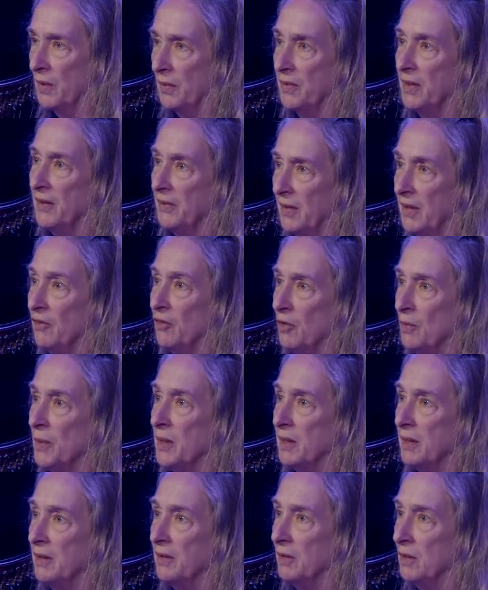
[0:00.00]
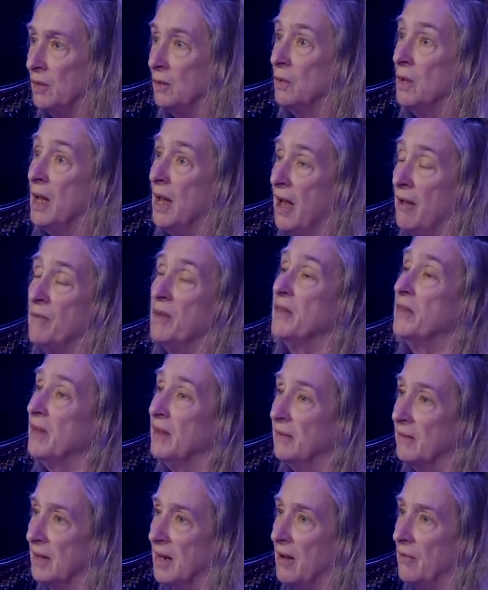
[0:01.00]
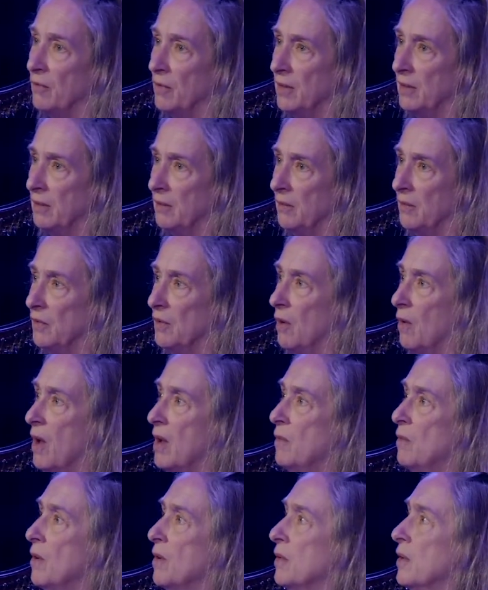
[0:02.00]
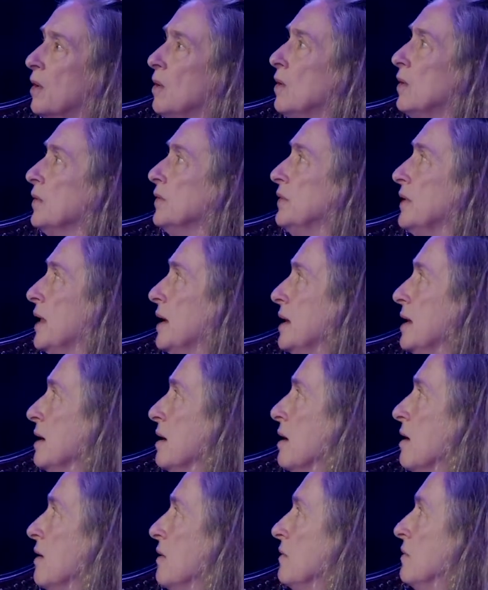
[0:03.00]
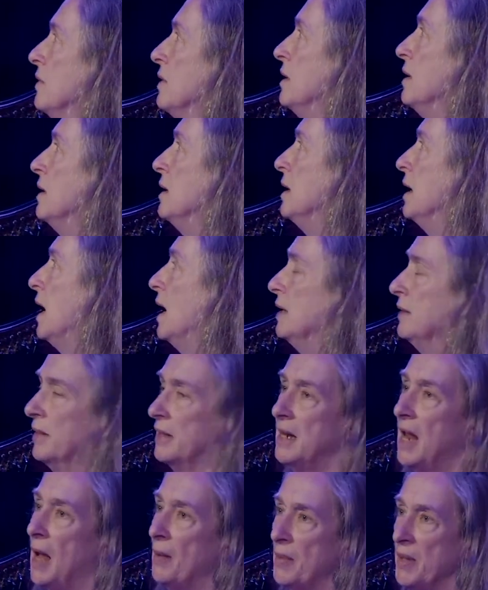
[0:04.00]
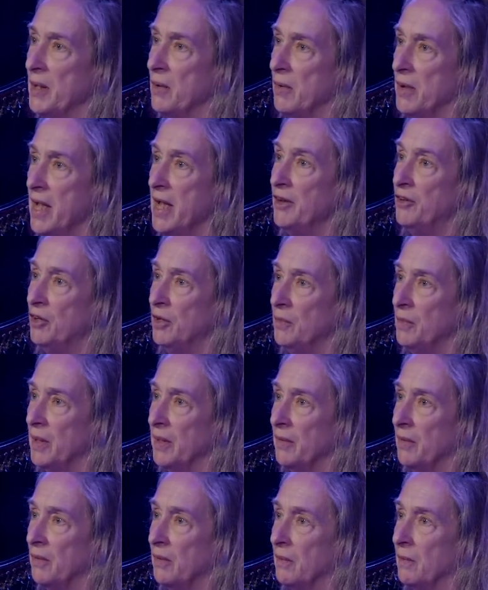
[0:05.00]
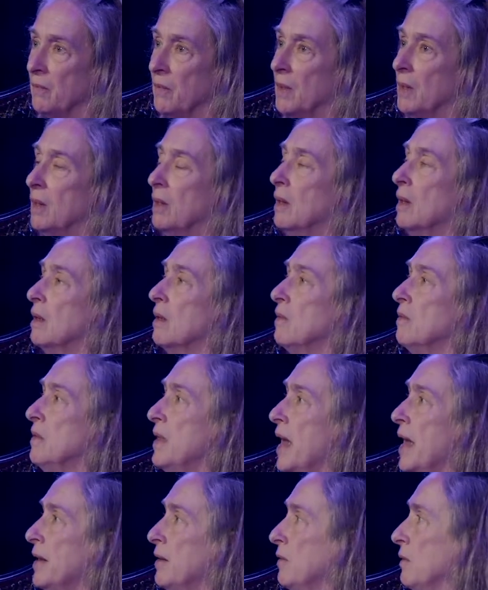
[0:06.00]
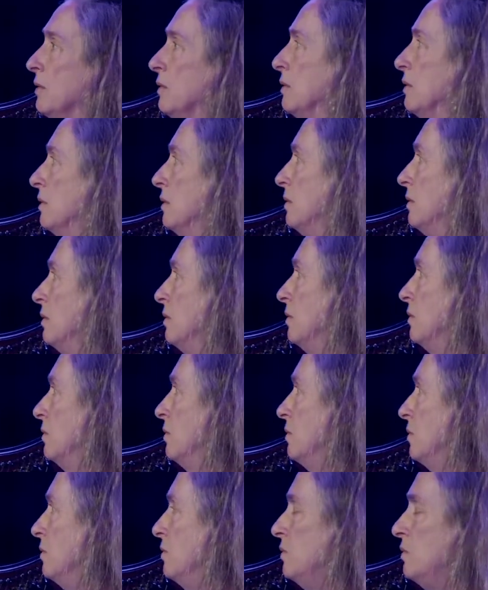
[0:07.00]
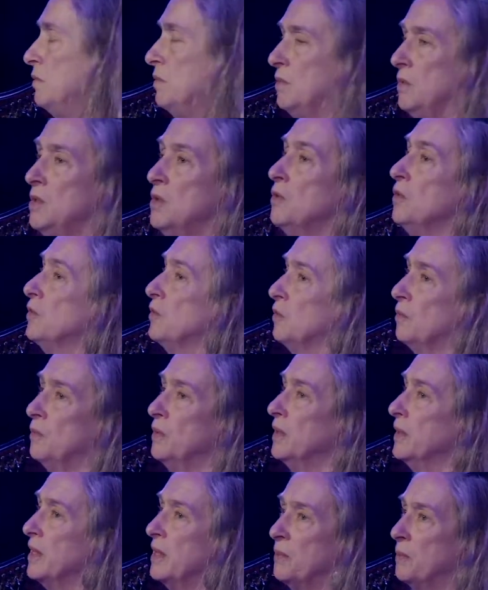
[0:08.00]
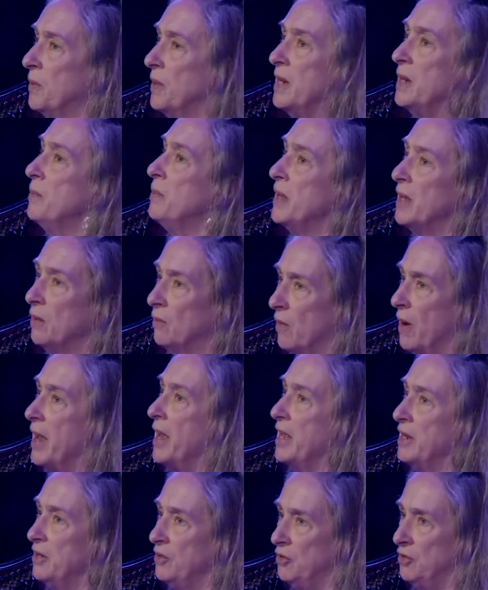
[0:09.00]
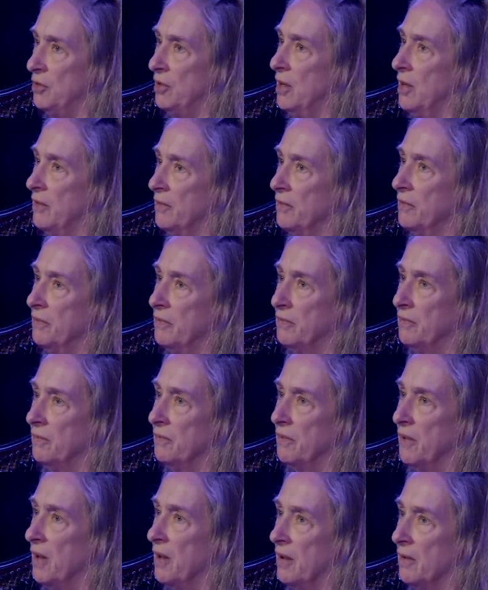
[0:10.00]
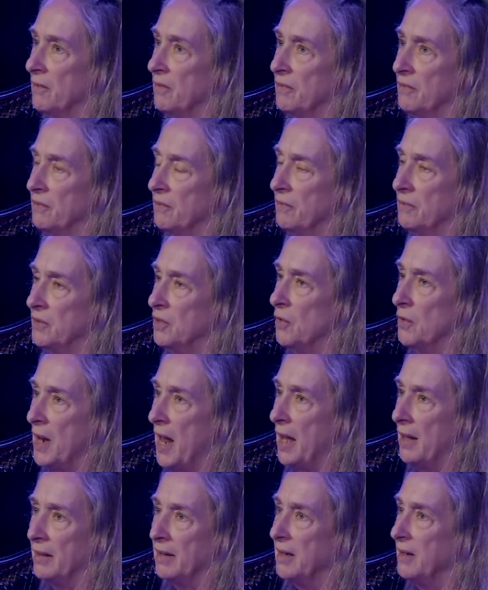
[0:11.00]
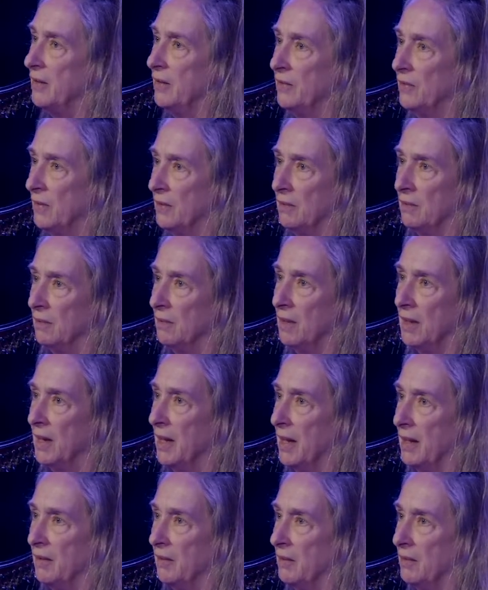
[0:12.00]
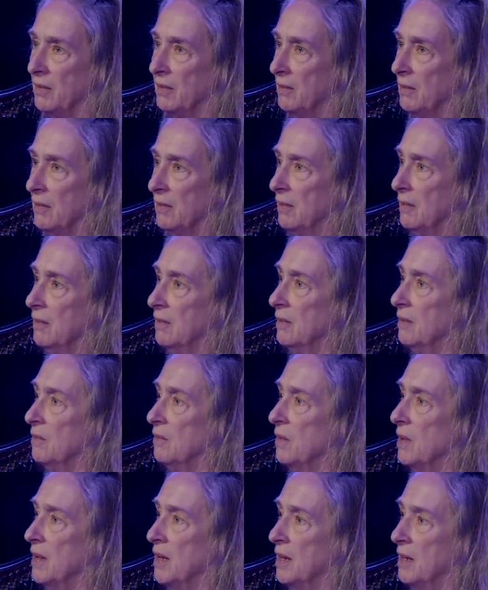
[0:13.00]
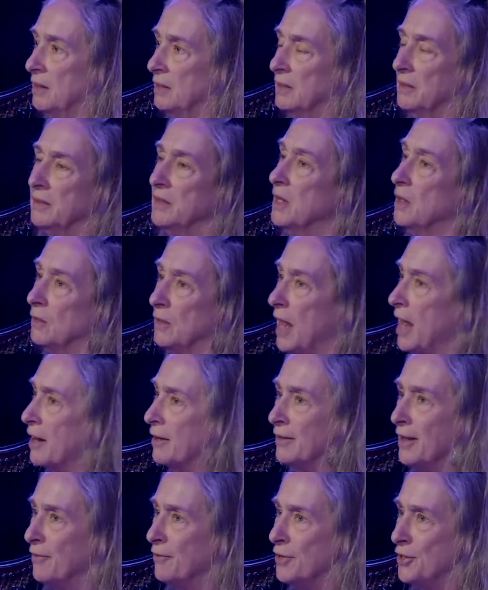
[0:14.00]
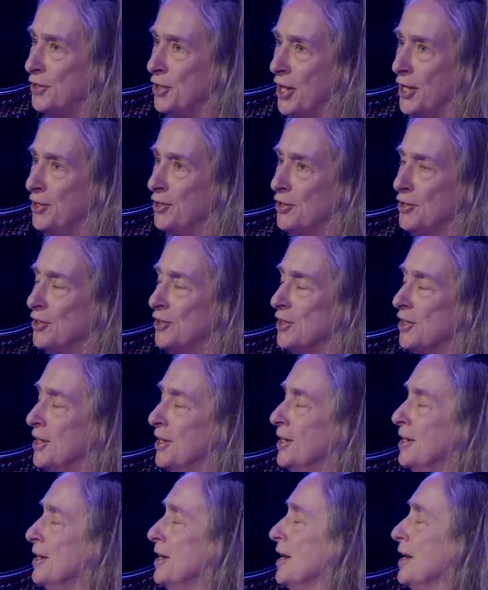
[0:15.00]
what this instrument can do have been things that I've written. So I wrote a whole setting of a Lenape creation myth that used really a pretty big range of tonalities and you know, a lot of lever changes.